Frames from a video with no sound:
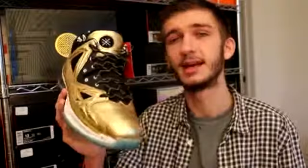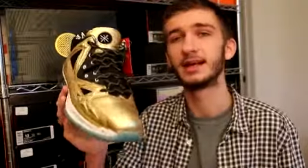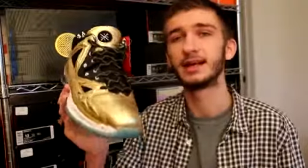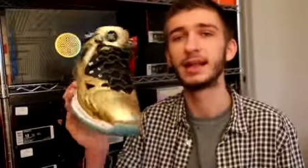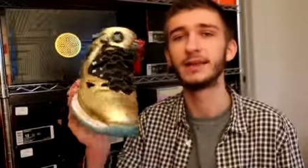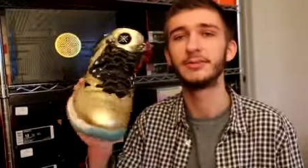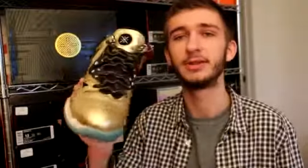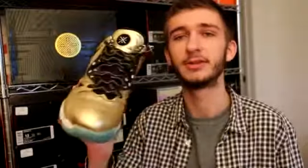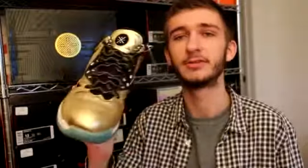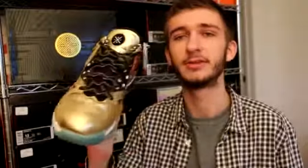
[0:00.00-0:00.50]

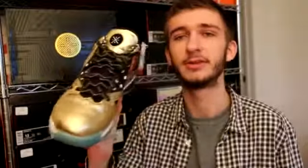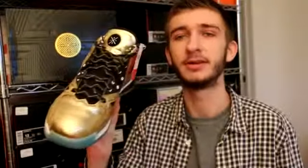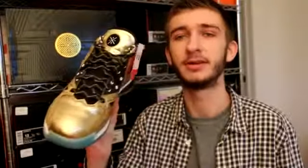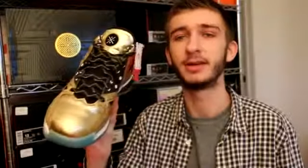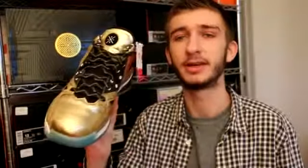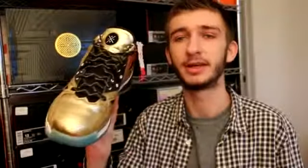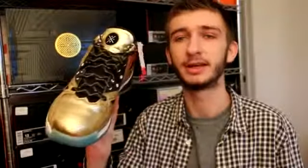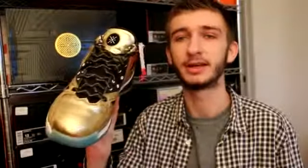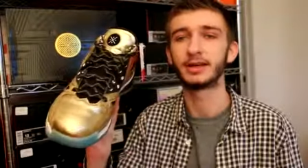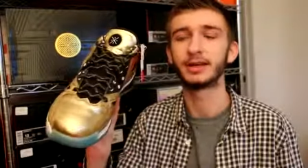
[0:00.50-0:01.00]
Let me know what you
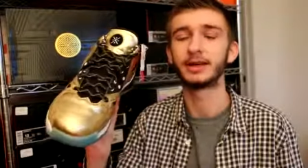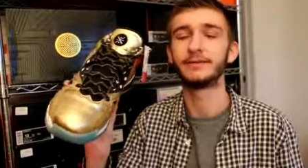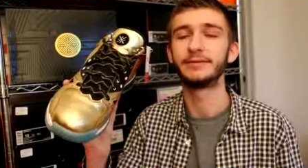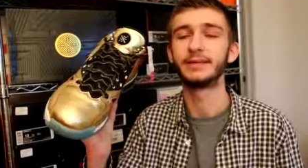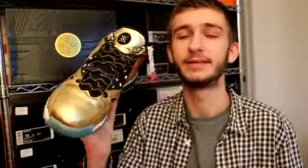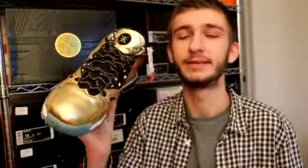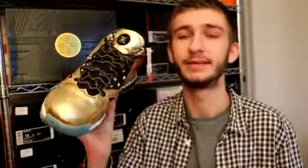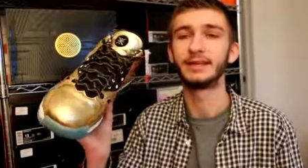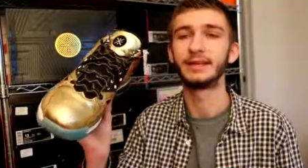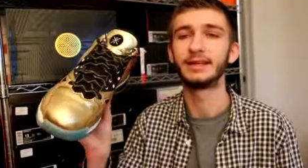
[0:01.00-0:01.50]
think of
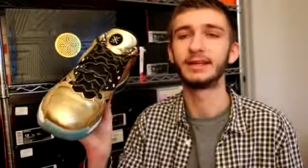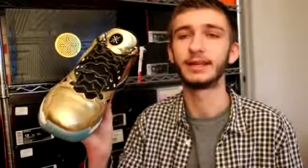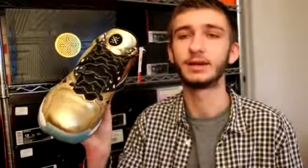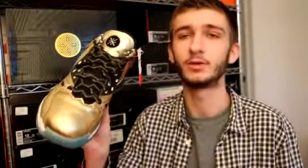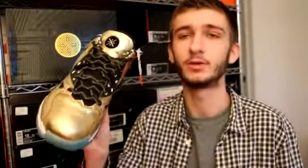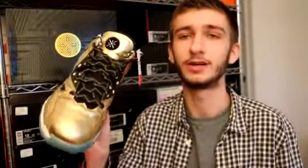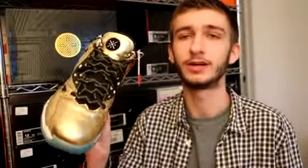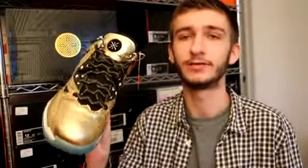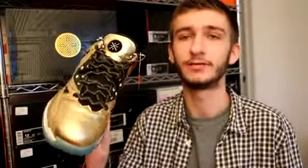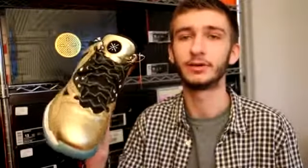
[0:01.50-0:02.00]
the
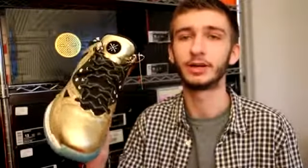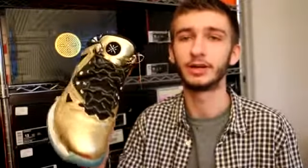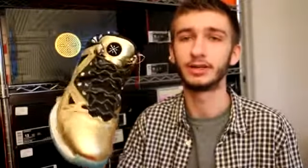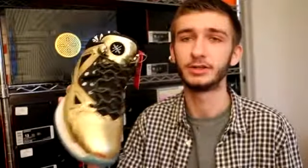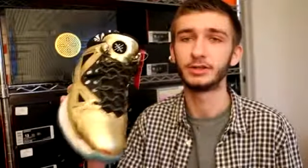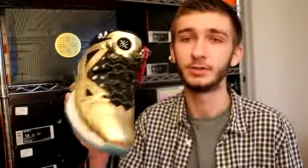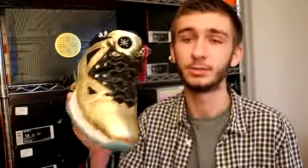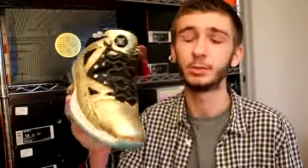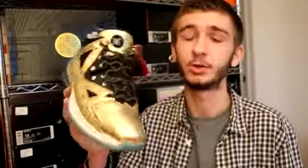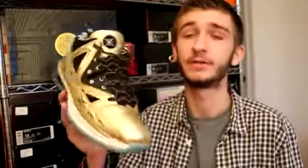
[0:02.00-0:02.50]
Li-Ning Way of Wade
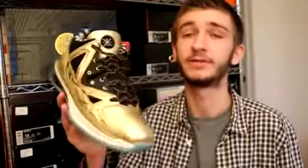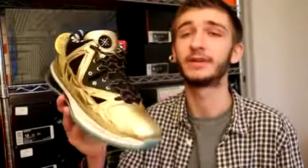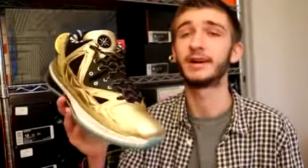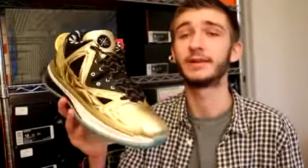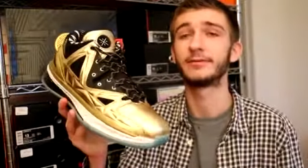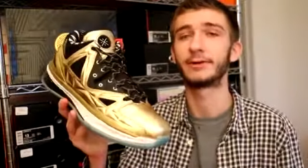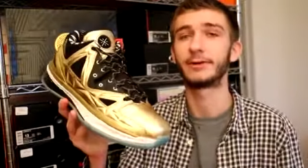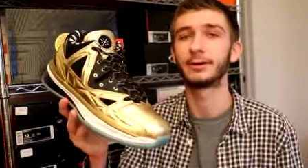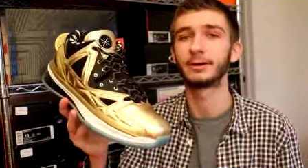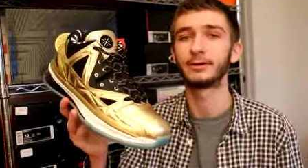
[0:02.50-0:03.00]
two point
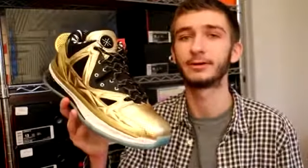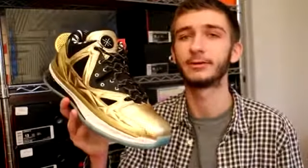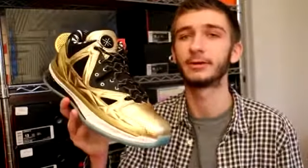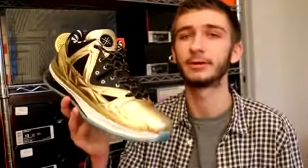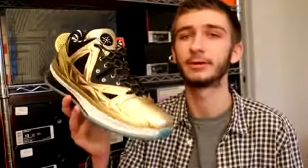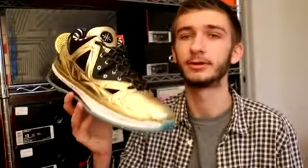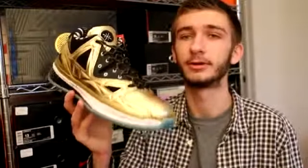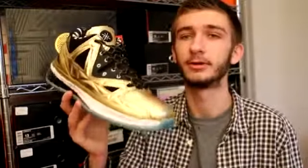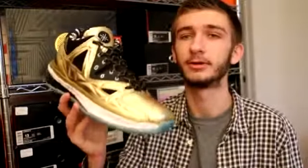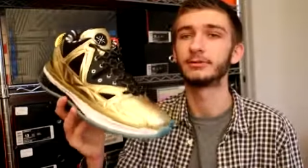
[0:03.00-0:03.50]
five
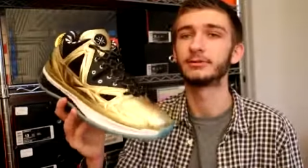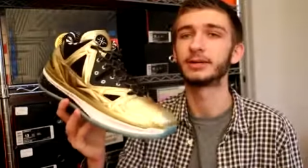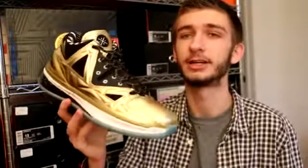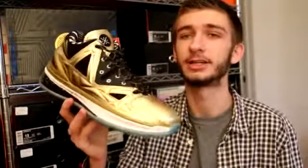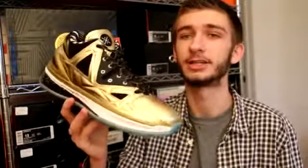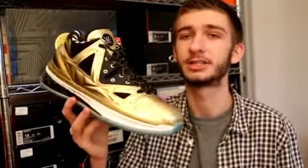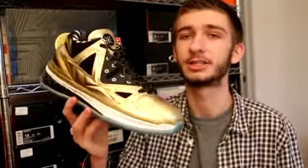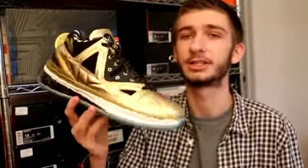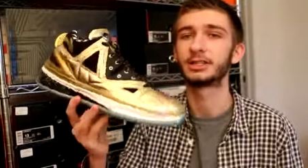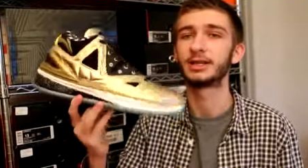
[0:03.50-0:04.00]
Encore Gold
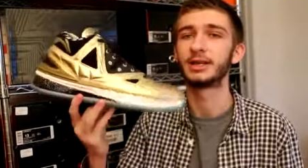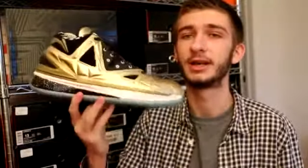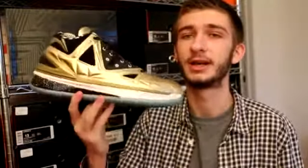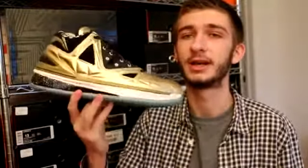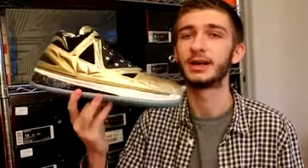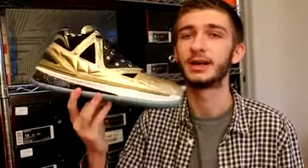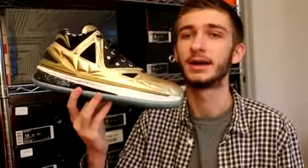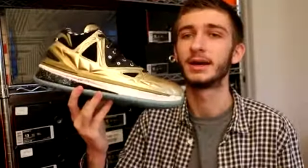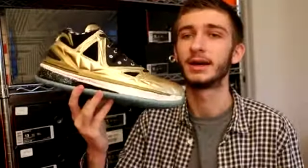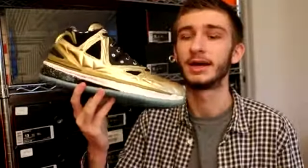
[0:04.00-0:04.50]
Rush
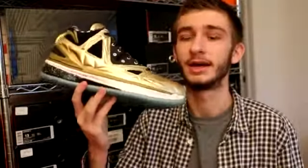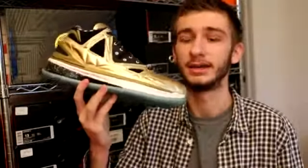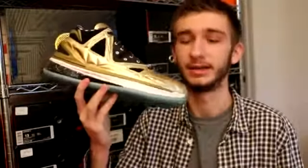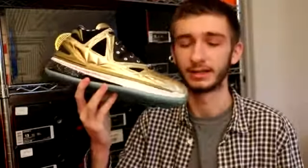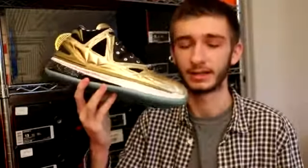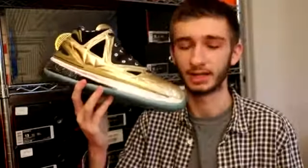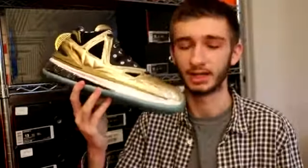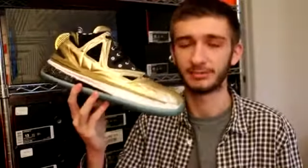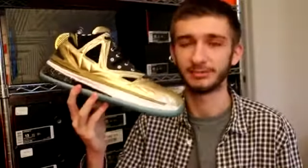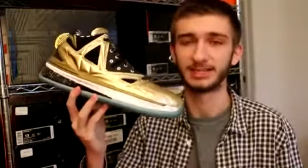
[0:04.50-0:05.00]
in the
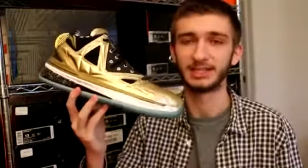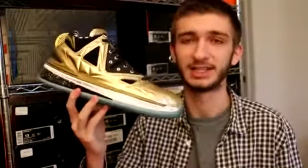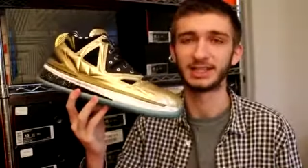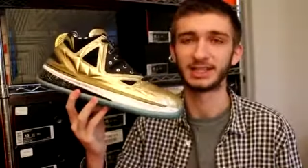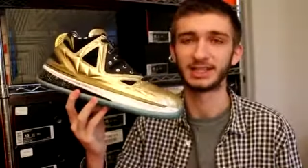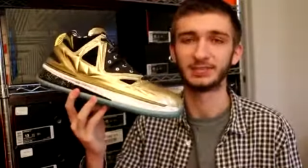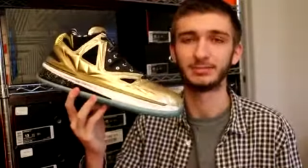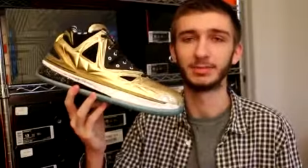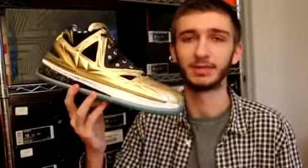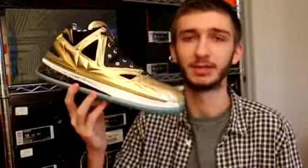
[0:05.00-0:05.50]
comment
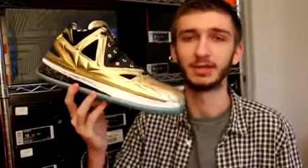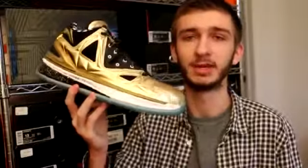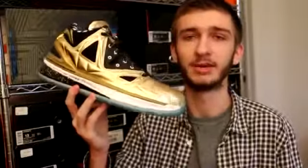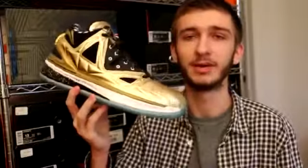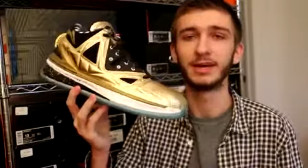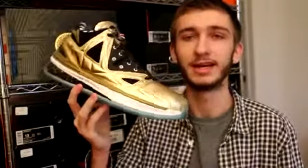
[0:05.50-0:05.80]
section below.